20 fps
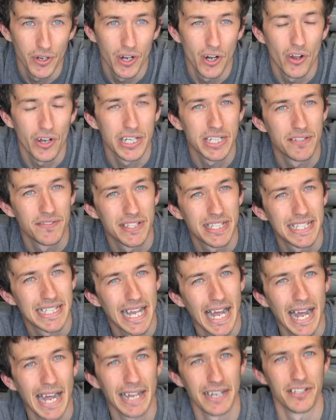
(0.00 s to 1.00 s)
the likes of
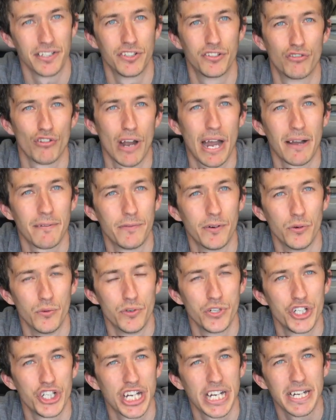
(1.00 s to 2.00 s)
sand, gravel,
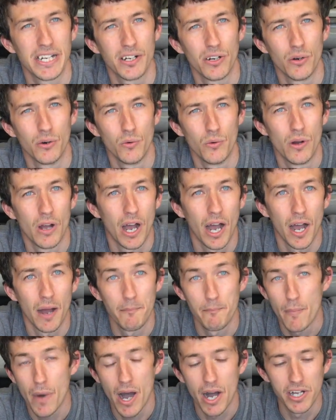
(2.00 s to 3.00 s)
shingle,
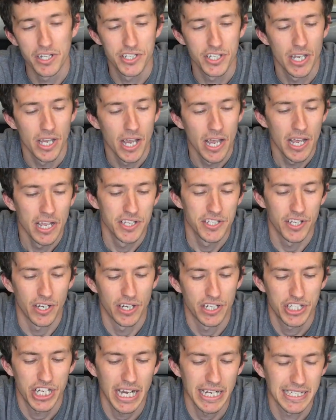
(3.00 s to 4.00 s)
mud. So the
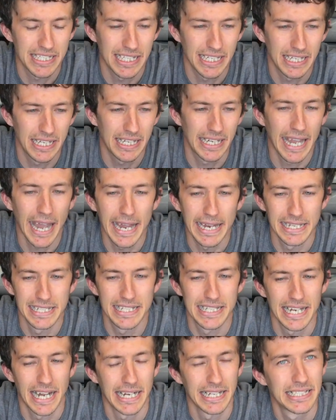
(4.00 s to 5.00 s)
chance of getting
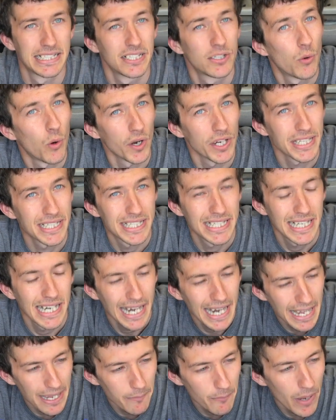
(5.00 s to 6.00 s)
snagged is quite
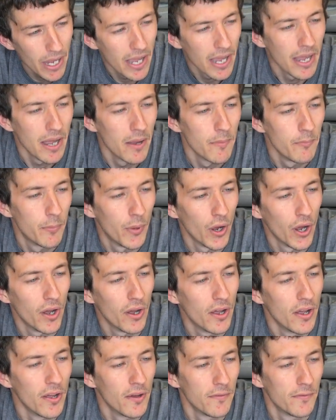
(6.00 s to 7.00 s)
slim, but
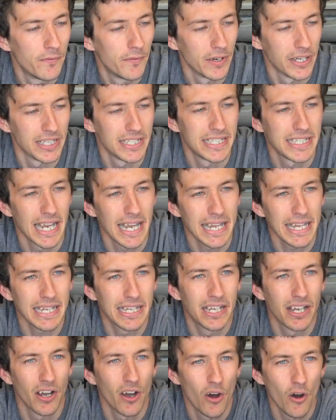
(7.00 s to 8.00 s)
for the
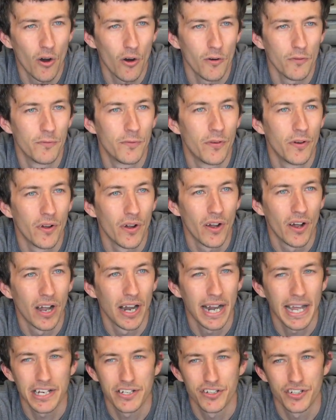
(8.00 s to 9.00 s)
sake of an
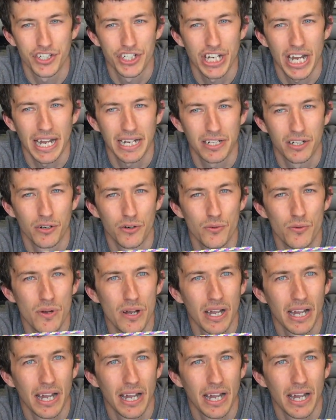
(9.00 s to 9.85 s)
extra shackle